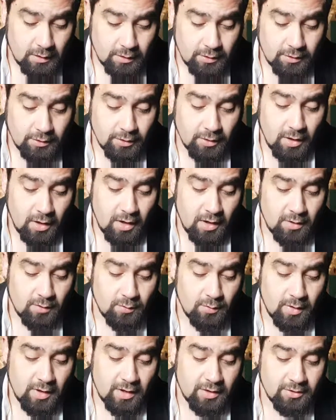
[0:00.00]
Your hot
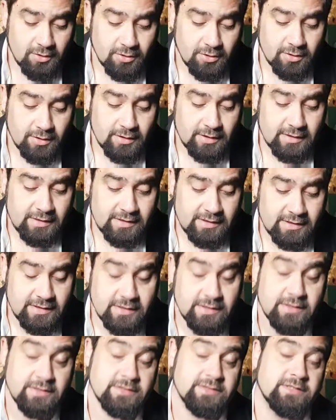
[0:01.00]
water
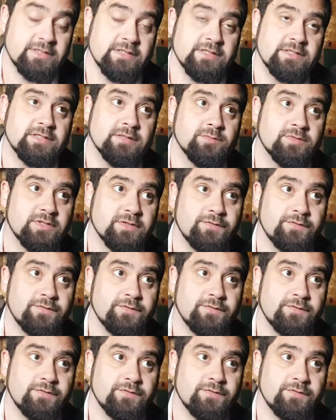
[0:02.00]
heating systems.